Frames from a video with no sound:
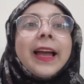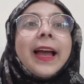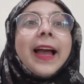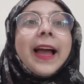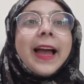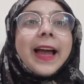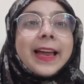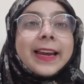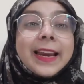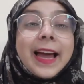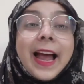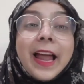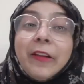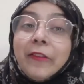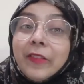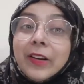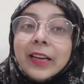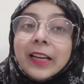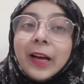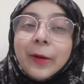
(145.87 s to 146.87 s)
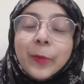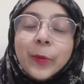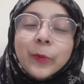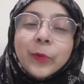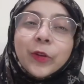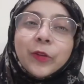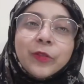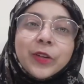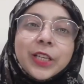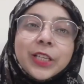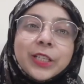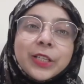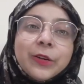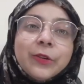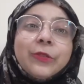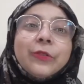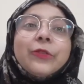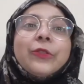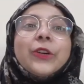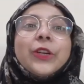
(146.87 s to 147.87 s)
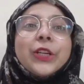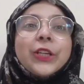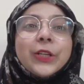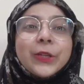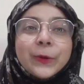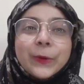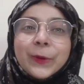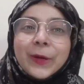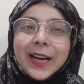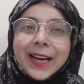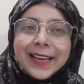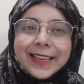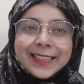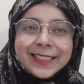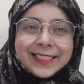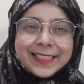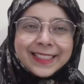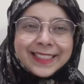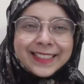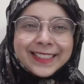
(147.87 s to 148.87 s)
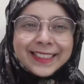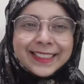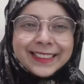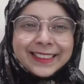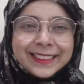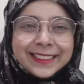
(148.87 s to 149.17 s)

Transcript: and I will come up the video for you guys.